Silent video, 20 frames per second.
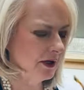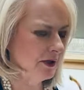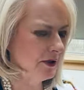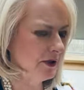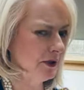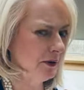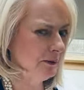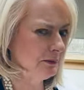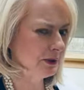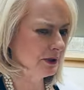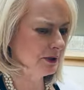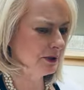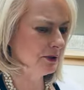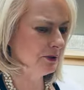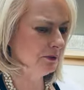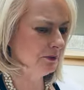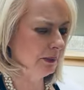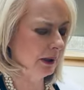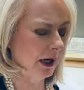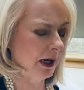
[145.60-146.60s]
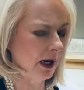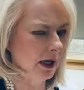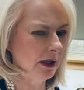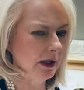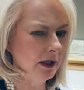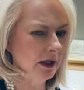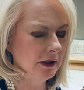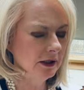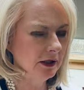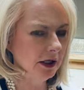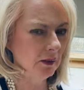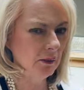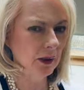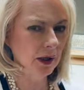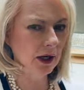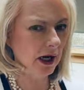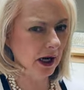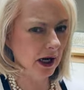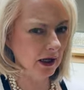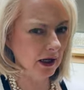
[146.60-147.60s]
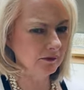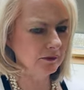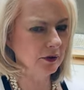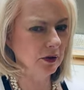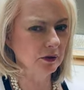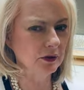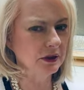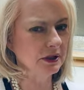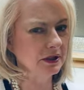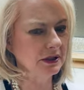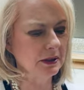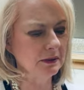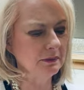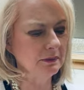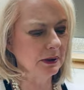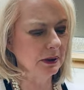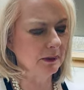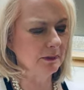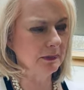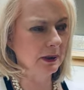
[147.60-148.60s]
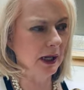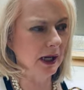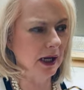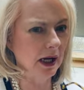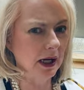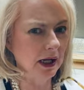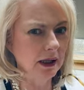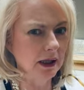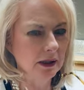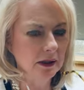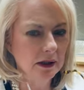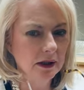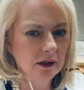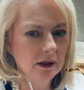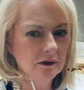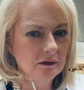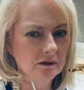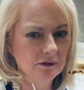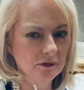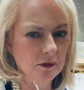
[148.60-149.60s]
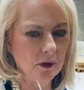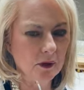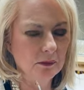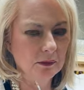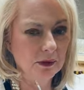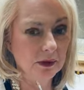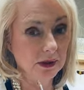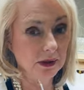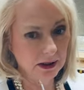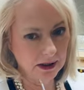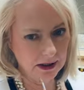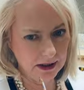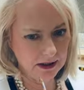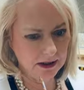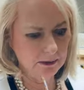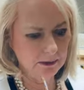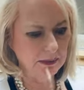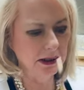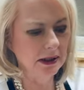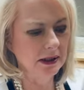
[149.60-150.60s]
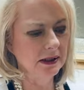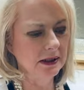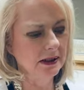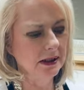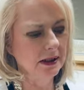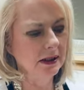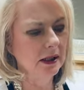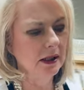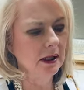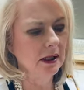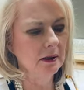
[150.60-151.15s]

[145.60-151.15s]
Number two pair. Now, I have got a similar pair from Easy Peasy,